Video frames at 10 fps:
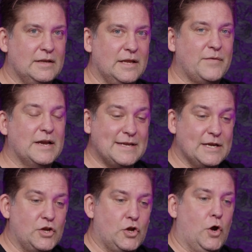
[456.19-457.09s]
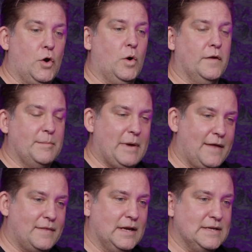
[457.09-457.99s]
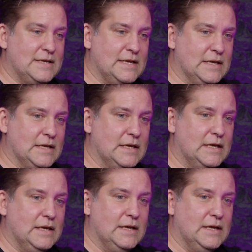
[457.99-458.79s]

if I didn't go on the path that I did,